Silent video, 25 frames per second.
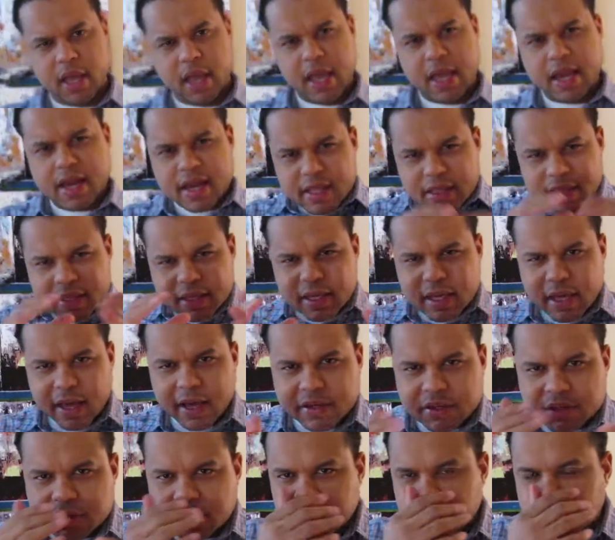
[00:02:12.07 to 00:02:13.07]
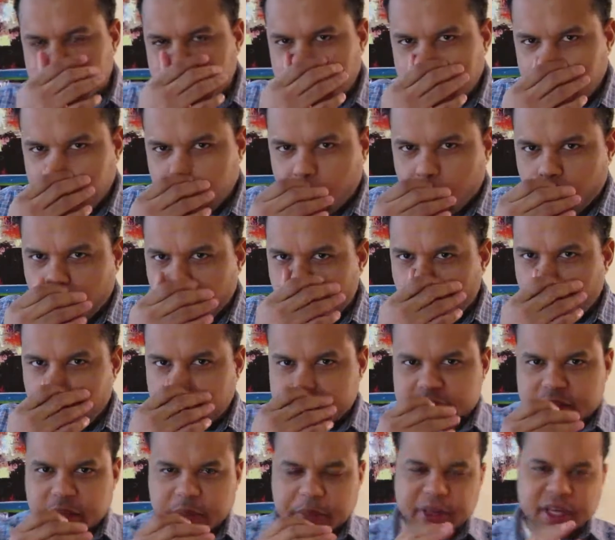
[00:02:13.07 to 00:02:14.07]
And in the case of the
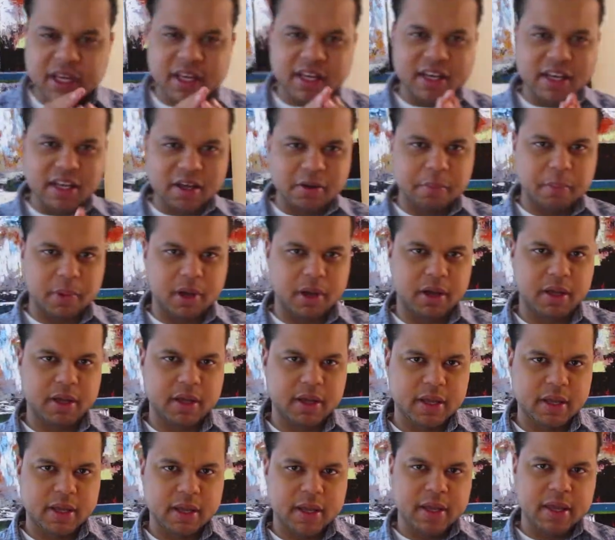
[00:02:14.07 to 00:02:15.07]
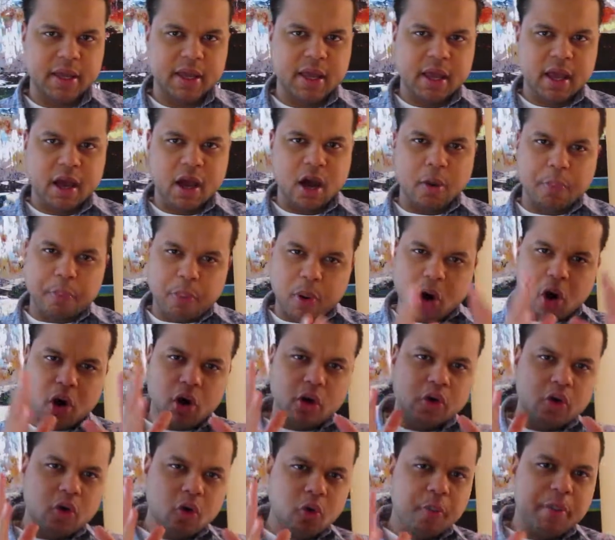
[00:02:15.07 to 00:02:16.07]
quantum enigma, a
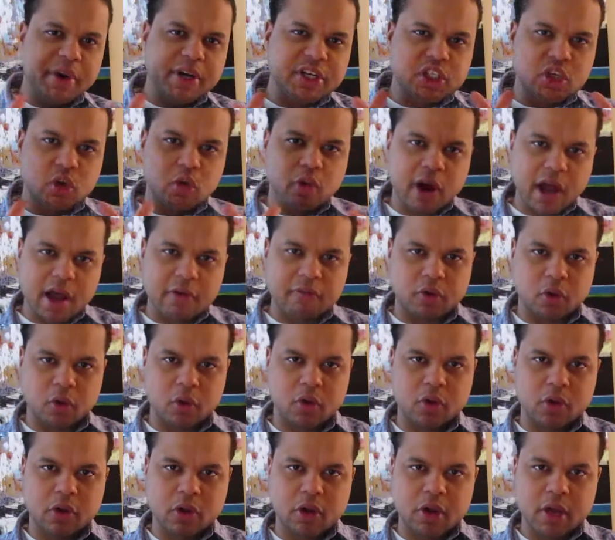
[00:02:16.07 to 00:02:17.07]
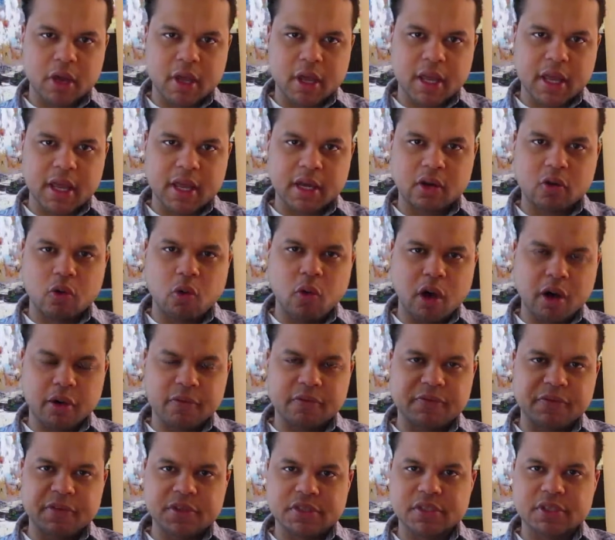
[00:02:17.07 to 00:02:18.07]
particle may travel. In
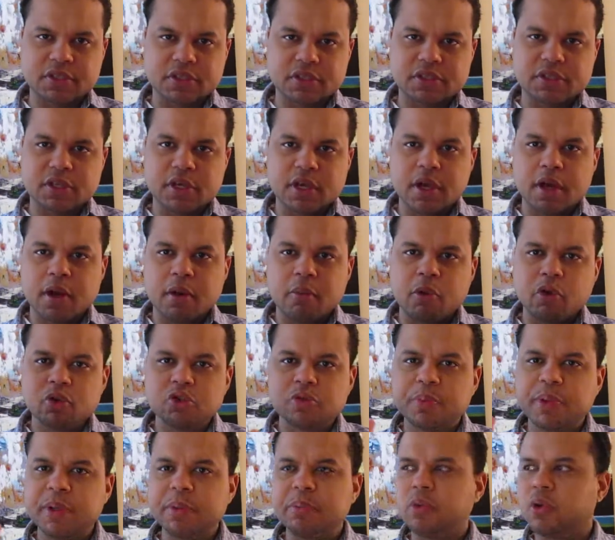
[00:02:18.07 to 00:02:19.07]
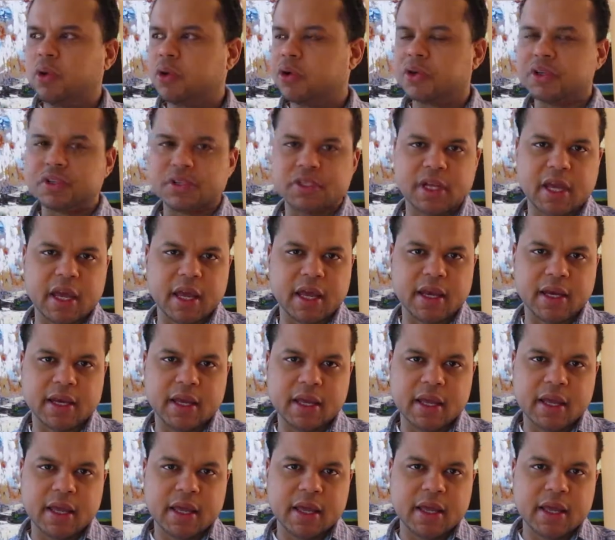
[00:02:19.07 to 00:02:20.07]
quantum physics, most people understand
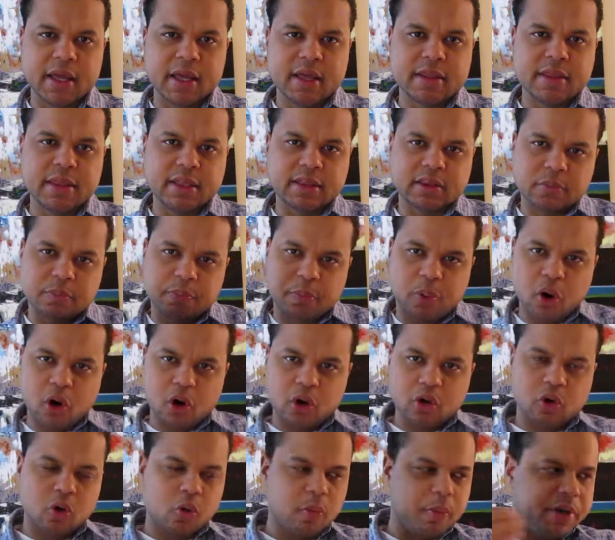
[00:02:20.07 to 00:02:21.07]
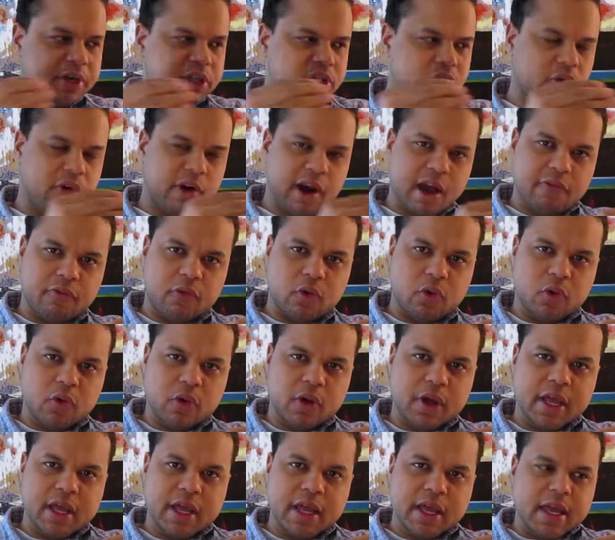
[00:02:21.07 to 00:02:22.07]
that the particle may
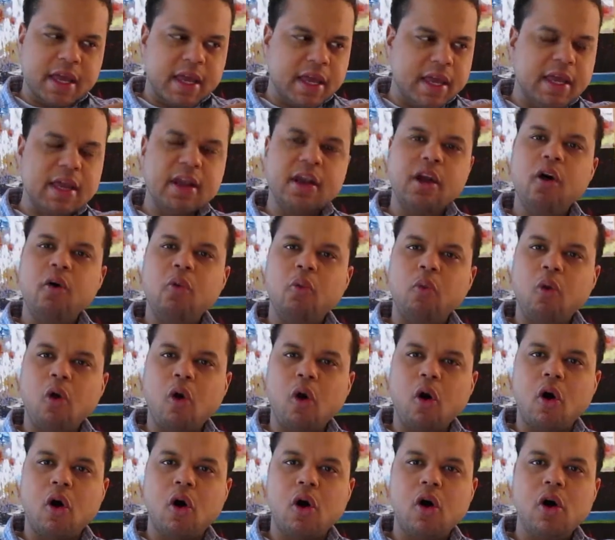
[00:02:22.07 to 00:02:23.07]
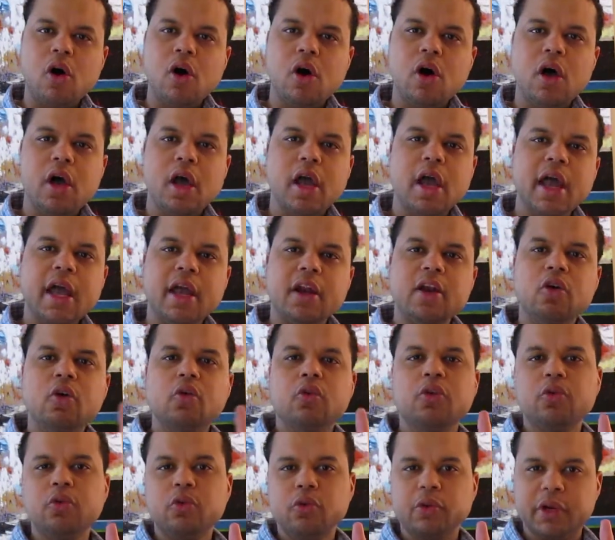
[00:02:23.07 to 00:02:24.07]
travel, hit a wall, and go
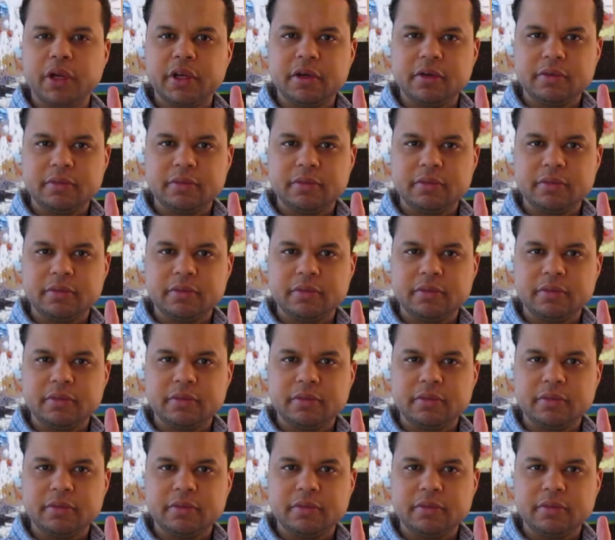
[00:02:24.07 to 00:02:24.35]
through it.